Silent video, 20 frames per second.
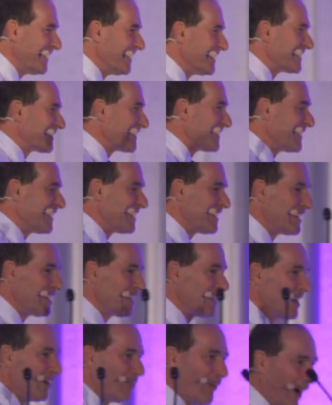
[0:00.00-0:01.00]
this?
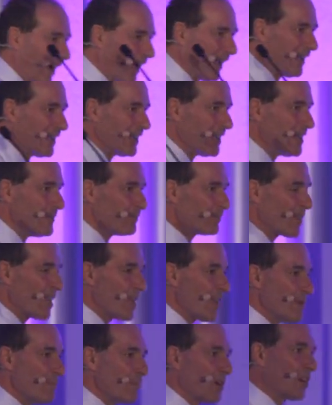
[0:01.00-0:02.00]
Why?
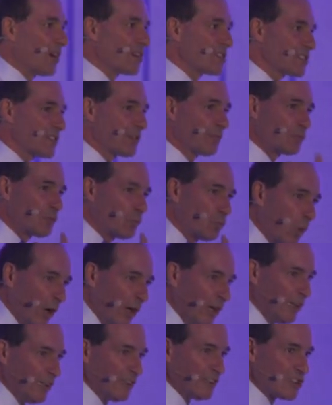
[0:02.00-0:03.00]
Because the
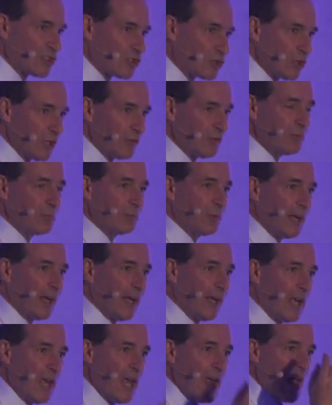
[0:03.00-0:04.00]
world is driven
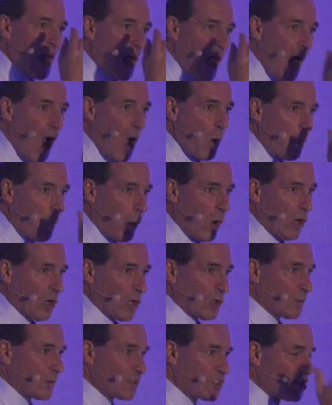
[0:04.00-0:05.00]
by a
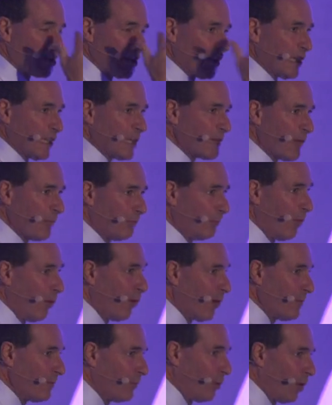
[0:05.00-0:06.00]
word which is even
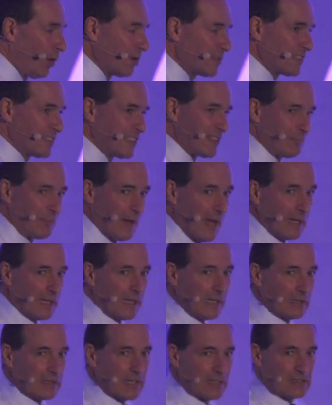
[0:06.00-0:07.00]
more important in
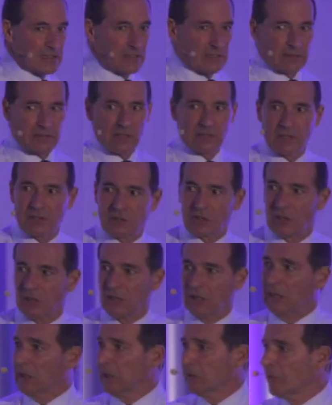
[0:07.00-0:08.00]
banking than technology,
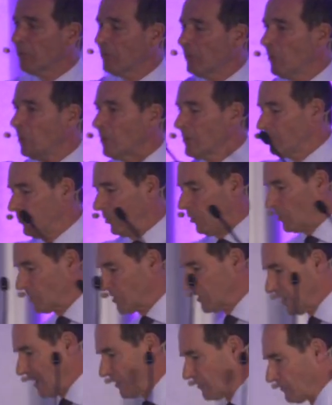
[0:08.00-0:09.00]
even more
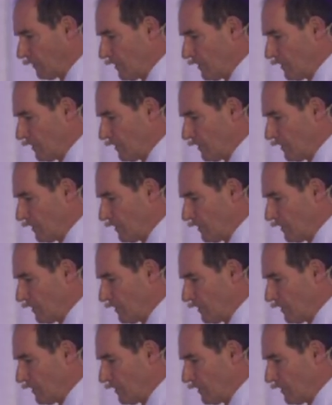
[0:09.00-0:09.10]
important than